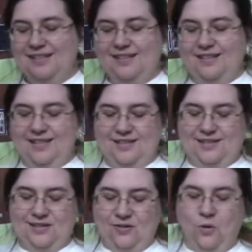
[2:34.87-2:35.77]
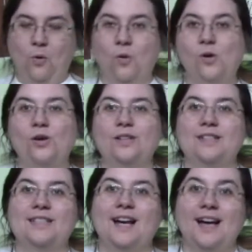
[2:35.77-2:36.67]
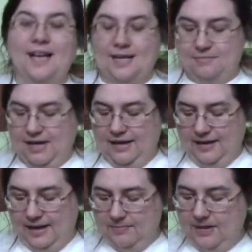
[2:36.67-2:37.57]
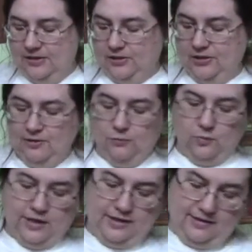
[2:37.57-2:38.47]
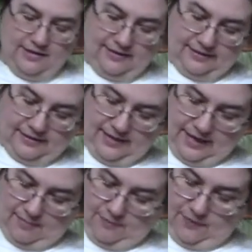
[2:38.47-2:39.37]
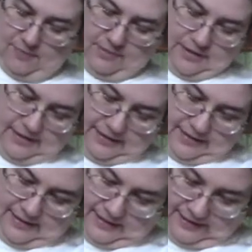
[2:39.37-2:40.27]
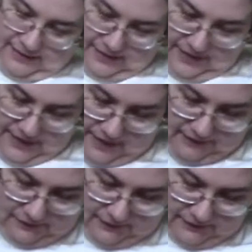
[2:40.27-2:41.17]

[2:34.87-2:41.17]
this whole time. And I'm not sure when this came from, because it doesn't have,